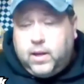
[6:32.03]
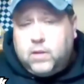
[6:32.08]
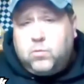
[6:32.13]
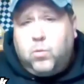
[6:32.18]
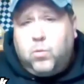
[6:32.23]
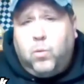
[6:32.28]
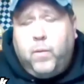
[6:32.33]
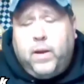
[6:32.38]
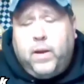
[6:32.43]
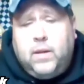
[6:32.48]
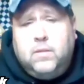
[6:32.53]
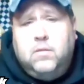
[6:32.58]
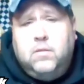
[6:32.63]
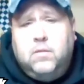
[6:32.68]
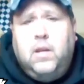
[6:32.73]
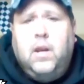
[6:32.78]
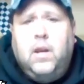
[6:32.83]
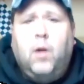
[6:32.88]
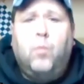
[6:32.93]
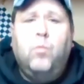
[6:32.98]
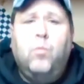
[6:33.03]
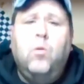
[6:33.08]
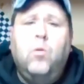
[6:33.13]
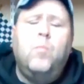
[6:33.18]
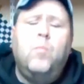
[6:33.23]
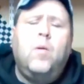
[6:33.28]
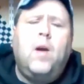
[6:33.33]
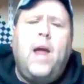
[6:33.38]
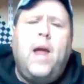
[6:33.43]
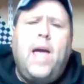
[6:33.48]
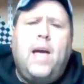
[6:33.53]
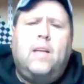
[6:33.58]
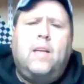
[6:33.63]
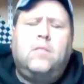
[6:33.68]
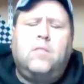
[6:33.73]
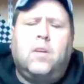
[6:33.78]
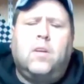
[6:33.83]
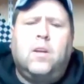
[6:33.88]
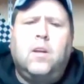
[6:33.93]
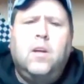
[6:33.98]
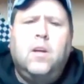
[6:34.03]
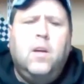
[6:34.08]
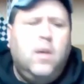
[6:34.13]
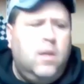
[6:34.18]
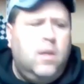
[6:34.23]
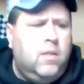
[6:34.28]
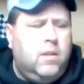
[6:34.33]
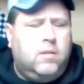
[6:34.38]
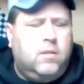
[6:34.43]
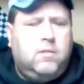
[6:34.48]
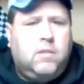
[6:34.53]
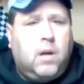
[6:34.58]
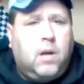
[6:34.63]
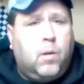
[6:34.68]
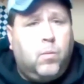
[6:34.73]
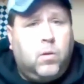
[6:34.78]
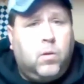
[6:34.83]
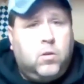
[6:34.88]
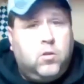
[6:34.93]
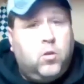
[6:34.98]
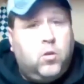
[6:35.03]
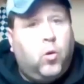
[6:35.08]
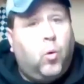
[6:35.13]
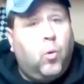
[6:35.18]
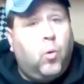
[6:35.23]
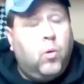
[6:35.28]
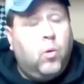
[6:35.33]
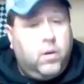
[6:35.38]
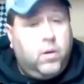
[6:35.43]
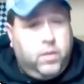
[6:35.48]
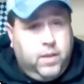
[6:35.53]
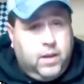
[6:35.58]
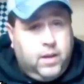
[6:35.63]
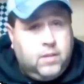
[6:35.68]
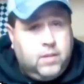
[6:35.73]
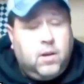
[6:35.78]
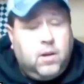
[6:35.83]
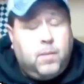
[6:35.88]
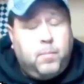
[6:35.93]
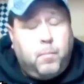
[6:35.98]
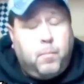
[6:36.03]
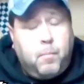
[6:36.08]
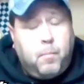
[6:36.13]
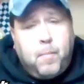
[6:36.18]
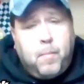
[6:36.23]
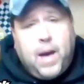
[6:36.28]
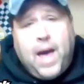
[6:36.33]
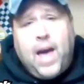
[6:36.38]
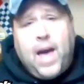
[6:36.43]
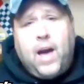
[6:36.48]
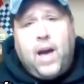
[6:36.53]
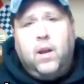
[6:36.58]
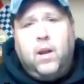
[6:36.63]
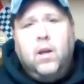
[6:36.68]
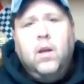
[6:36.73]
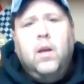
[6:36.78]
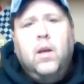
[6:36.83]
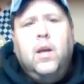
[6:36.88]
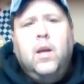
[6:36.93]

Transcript: I guess we'll wait and see. Now, rumor has it that Sauer tore things up bad.